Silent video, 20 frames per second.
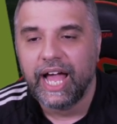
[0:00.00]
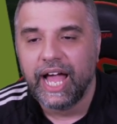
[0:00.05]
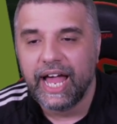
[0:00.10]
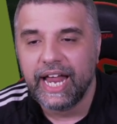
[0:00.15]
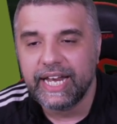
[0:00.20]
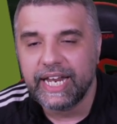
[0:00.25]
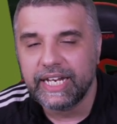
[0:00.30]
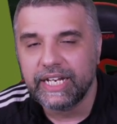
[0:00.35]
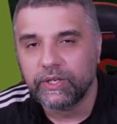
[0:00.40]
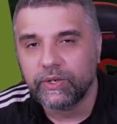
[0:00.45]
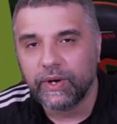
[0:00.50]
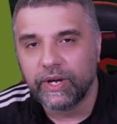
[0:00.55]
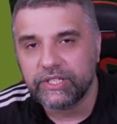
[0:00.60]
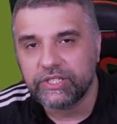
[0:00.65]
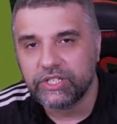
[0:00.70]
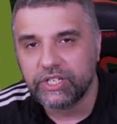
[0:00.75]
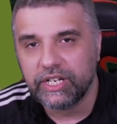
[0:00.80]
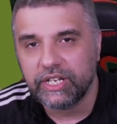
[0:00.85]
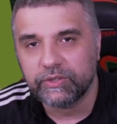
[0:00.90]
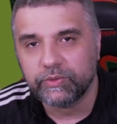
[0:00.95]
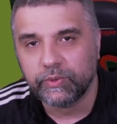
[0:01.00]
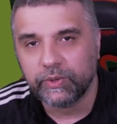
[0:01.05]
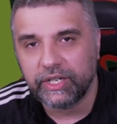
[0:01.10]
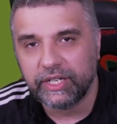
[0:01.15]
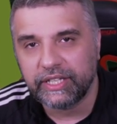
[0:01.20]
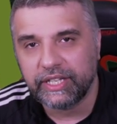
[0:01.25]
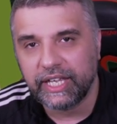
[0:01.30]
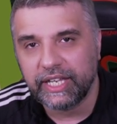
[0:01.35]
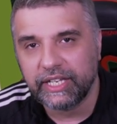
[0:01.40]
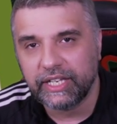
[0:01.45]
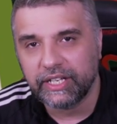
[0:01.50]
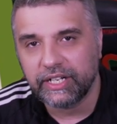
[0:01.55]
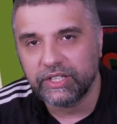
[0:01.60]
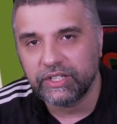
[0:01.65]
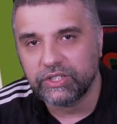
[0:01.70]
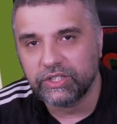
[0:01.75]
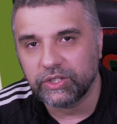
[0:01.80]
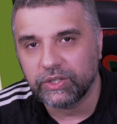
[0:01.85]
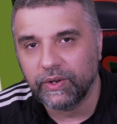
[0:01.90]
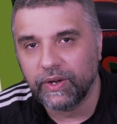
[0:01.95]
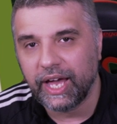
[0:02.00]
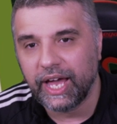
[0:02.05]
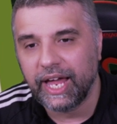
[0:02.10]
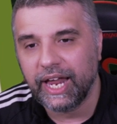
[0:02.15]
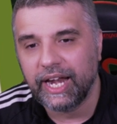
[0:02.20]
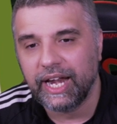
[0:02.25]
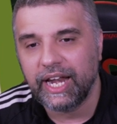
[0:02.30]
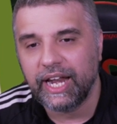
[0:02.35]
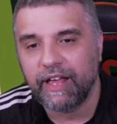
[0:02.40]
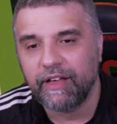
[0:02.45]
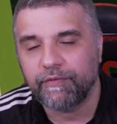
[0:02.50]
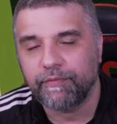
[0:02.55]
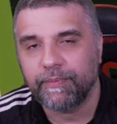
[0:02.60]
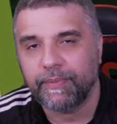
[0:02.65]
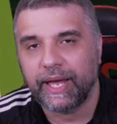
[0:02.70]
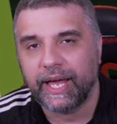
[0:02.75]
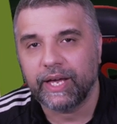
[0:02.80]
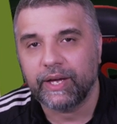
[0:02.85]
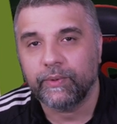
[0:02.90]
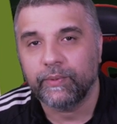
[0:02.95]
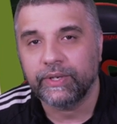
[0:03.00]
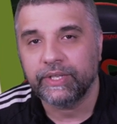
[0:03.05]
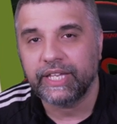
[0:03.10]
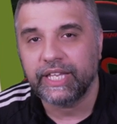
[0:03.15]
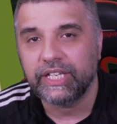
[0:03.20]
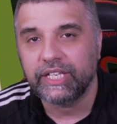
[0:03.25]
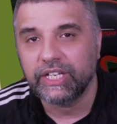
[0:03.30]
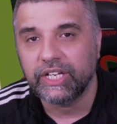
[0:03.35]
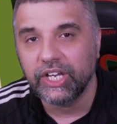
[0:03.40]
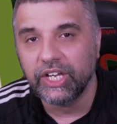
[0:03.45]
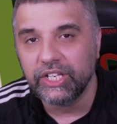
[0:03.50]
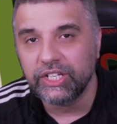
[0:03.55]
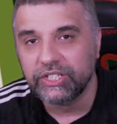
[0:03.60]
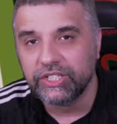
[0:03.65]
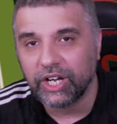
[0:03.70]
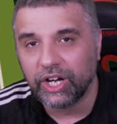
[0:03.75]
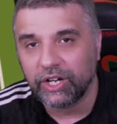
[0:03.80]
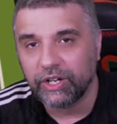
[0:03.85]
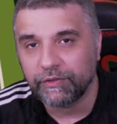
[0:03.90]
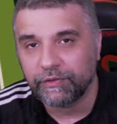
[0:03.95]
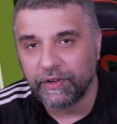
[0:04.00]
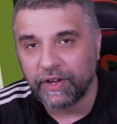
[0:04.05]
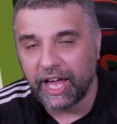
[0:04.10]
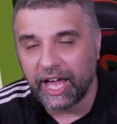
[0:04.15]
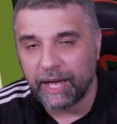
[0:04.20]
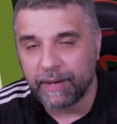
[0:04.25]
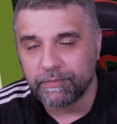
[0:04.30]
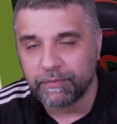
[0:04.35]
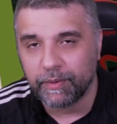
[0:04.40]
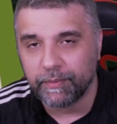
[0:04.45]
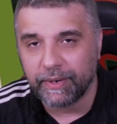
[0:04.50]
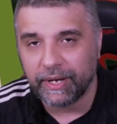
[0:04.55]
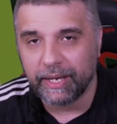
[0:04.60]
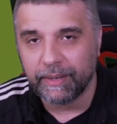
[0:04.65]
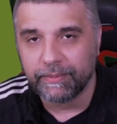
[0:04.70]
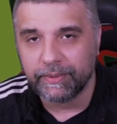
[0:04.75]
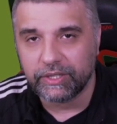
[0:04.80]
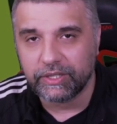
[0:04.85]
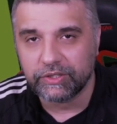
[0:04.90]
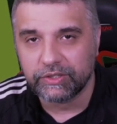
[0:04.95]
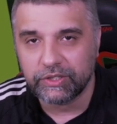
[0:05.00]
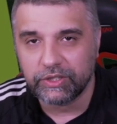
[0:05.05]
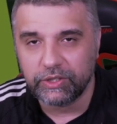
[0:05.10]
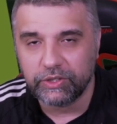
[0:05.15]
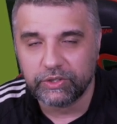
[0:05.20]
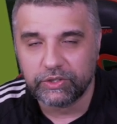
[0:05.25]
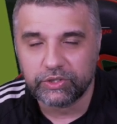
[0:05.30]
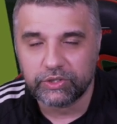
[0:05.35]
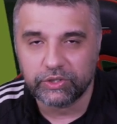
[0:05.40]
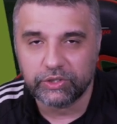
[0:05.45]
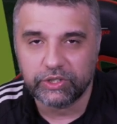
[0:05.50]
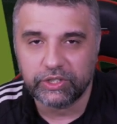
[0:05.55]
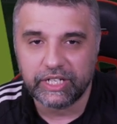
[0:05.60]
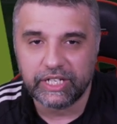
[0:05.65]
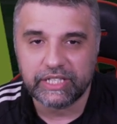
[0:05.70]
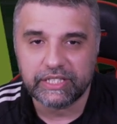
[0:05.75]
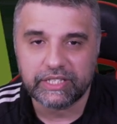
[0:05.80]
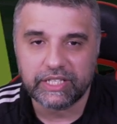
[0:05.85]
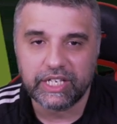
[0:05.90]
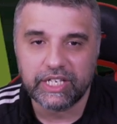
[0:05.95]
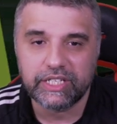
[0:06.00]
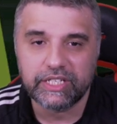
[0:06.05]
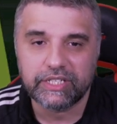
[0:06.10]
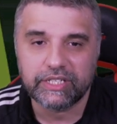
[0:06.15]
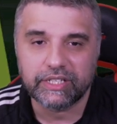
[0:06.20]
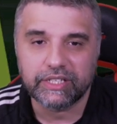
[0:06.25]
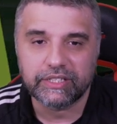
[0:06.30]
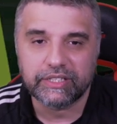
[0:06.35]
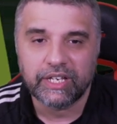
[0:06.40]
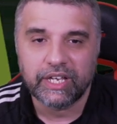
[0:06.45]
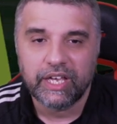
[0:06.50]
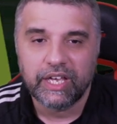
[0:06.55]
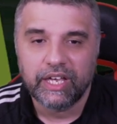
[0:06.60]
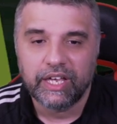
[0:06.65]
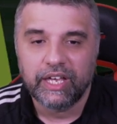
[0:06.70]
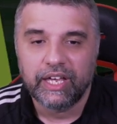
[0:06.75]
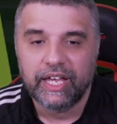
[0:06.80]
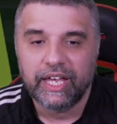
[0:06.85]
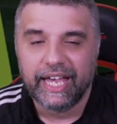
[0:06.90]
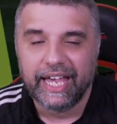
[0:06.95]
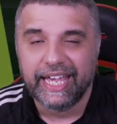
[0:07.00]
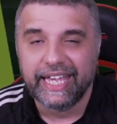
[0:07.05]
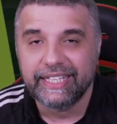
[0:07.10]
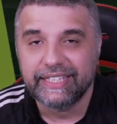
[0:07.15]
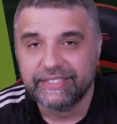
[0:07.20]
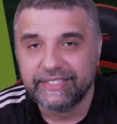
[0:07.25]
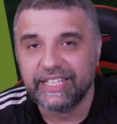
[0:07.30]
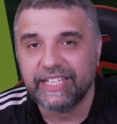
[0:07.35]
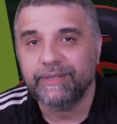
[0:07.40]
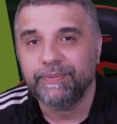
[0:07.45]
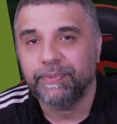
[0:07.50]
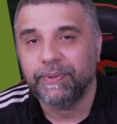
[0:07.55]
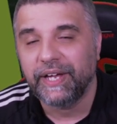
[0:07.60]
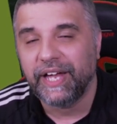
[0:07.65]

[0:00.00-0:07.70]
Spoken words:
And then the question is, what are they going to do at left-back? Well, they could go for Amrabat because Luke Shaw is injured. He did